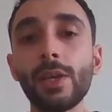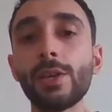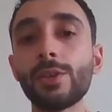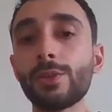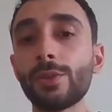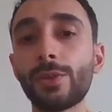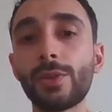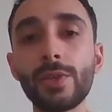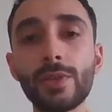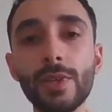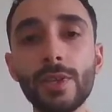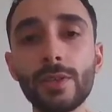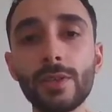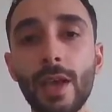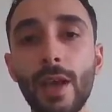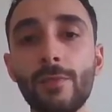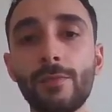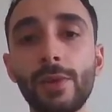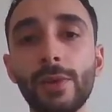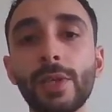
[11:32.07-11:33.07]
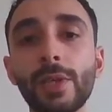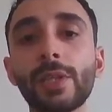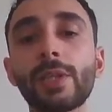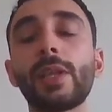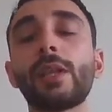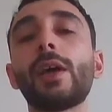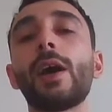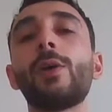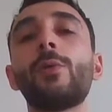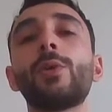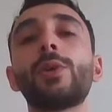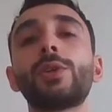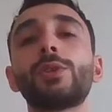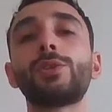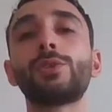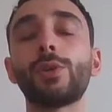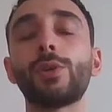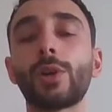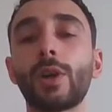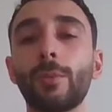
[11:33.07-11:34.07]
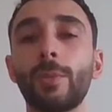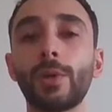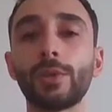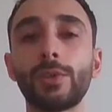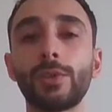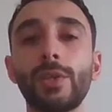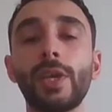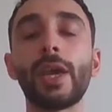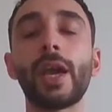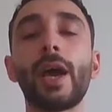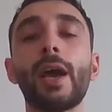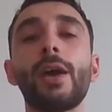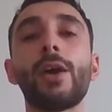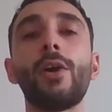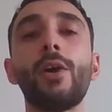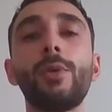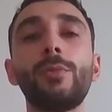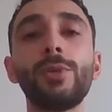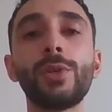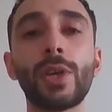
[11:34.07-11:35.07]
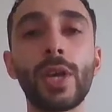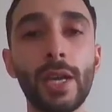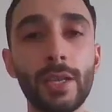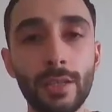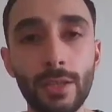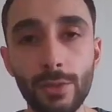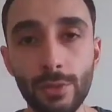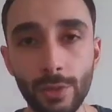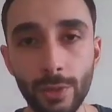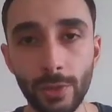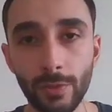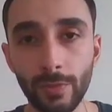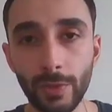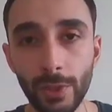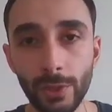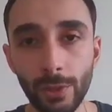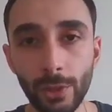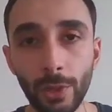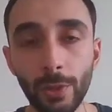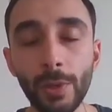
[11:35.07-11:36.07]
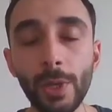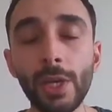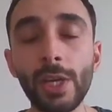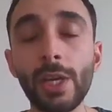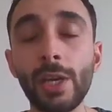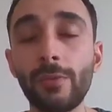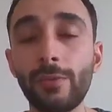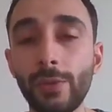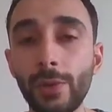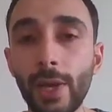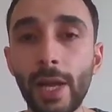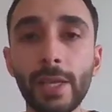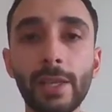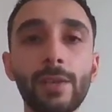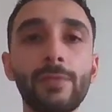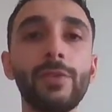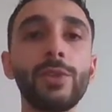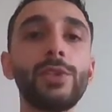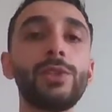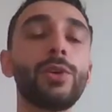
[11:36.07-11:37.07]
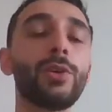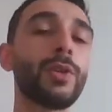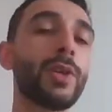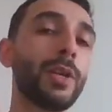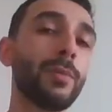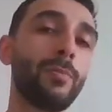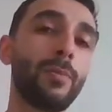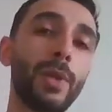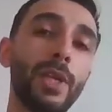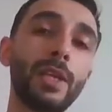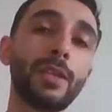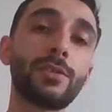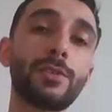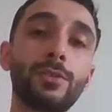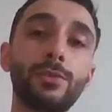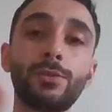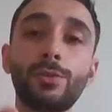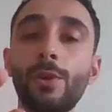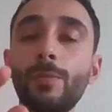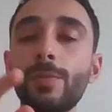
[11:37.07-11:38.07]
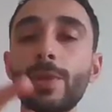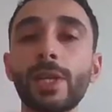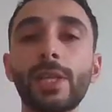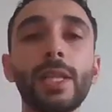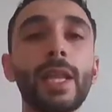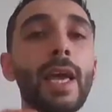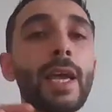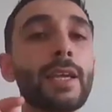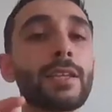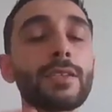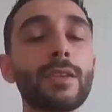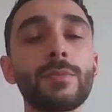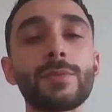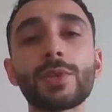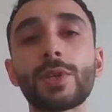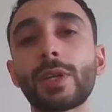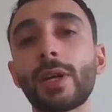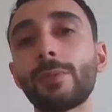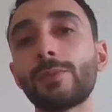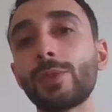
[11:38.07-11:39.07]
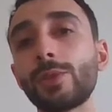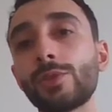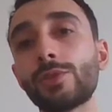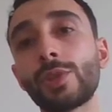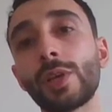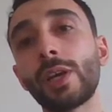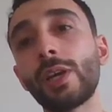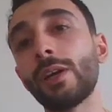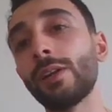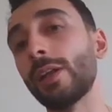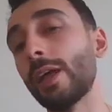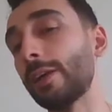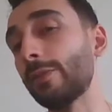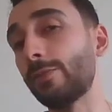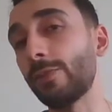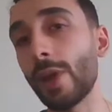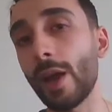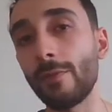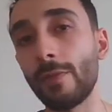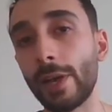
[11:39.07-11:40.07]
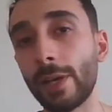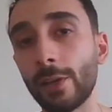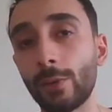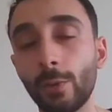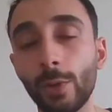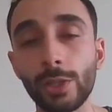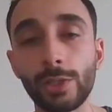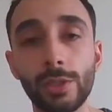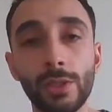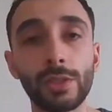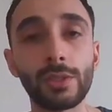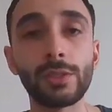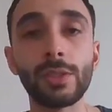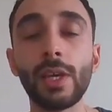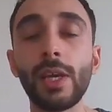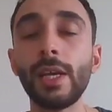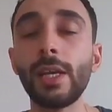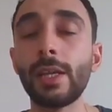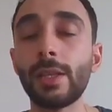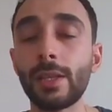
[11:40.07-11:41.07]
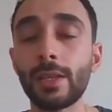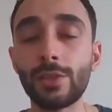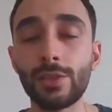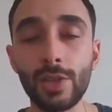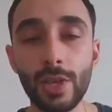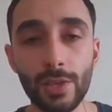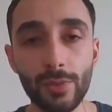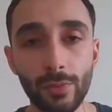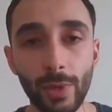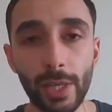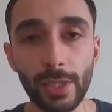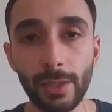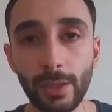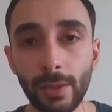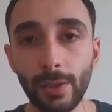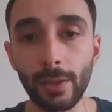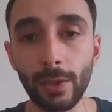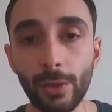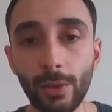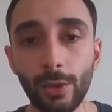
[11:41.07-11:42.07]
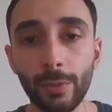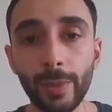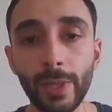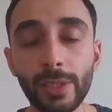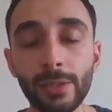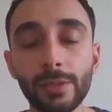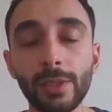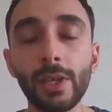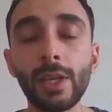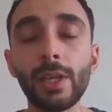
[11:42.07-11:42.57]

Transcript: So this is everything that I wanted to talk about today. I hope you guys enjoyed the video. If you like the video, then please drop that like, subscribe to the channel, and if you have any questions, then just write it in the comment.